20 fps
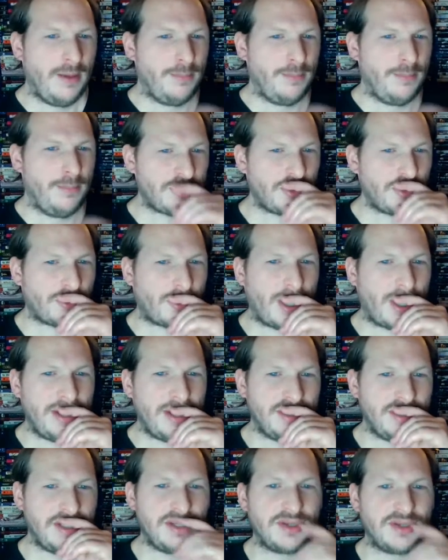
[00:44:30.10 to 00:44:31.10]
Mr.
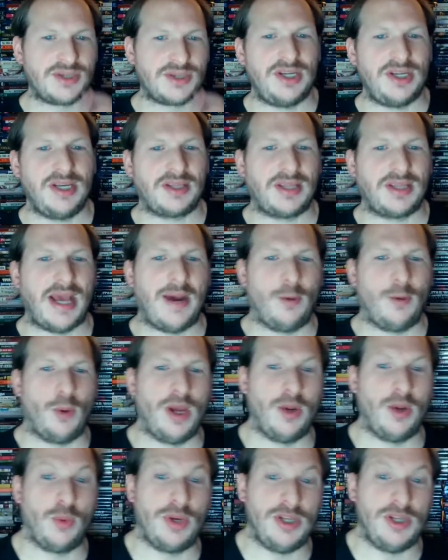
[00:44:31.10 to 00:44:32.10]
Crichton didn't see it that
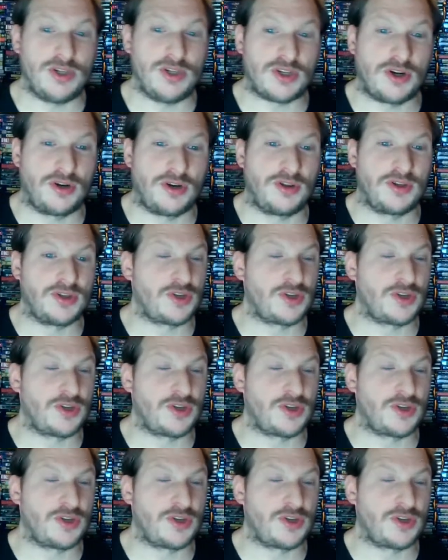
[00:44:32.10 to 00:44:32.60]
way when he started